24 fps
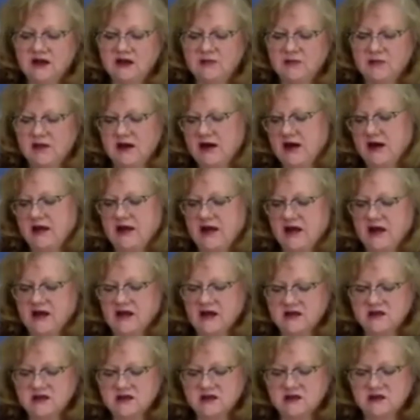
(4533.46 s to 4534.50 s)
And I like it
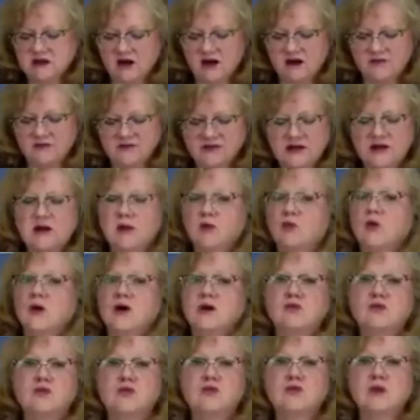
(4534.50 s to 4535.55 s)
because it's soft. And it
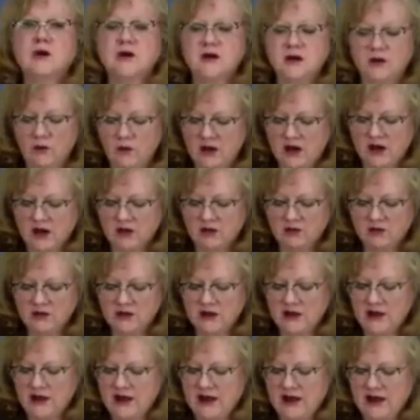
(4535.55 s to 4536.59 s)
worked really well.
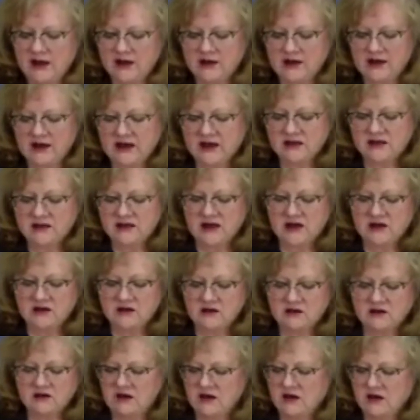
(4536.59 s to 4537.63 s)
And like I said,
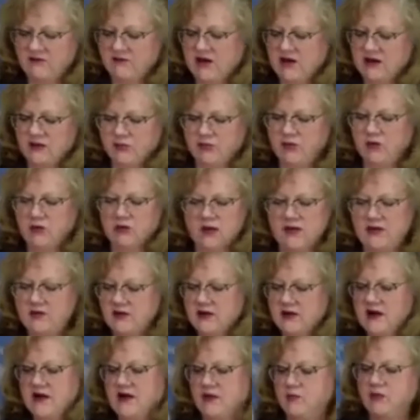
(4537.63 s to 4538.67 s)
if I can pull on
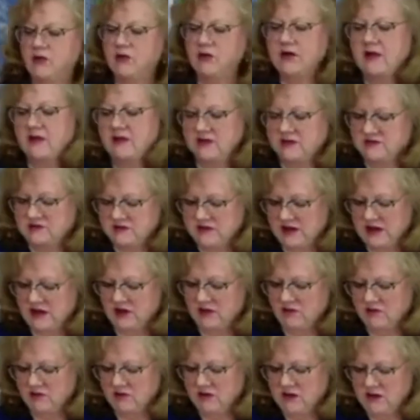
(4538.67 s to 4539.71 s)
this
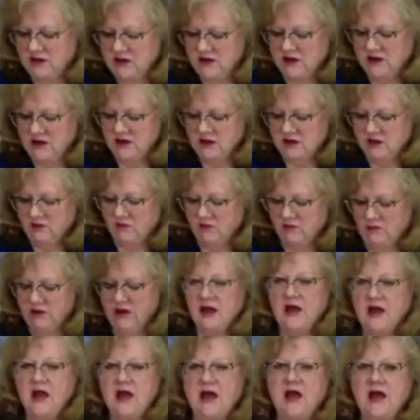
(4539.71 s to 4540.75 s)
now.
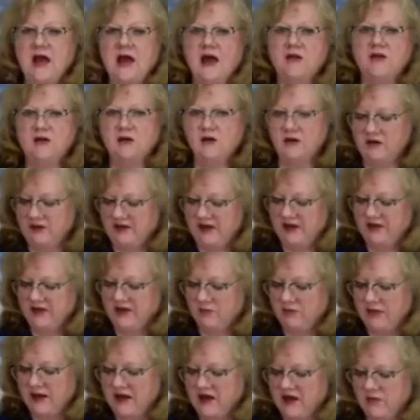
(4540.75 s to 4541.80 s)
And the only thing that
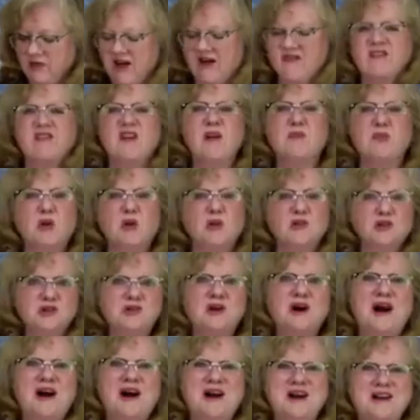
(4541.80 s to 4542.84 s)
might come off if I pull too
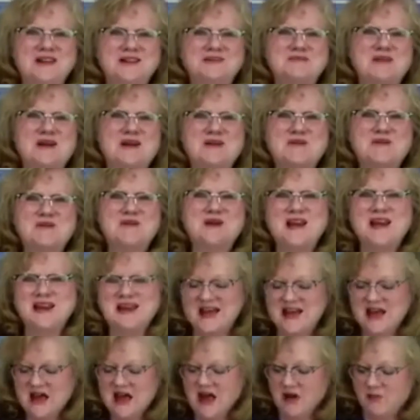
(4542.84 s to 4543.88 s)
hard is my
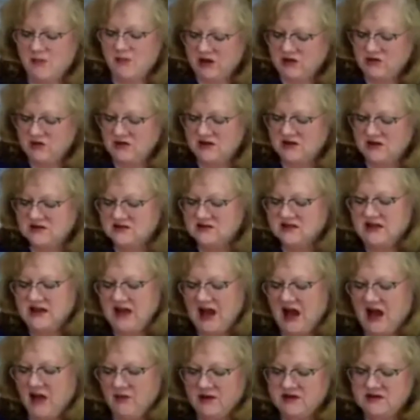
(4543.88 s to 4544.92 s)
ring. But you can see
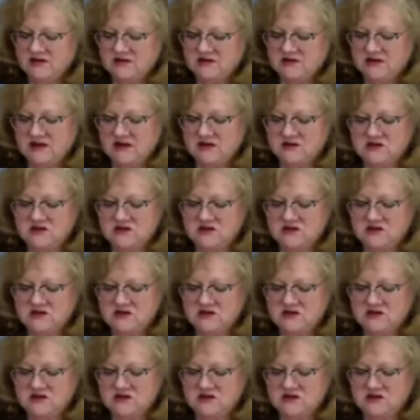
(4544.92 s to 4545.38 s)
how it's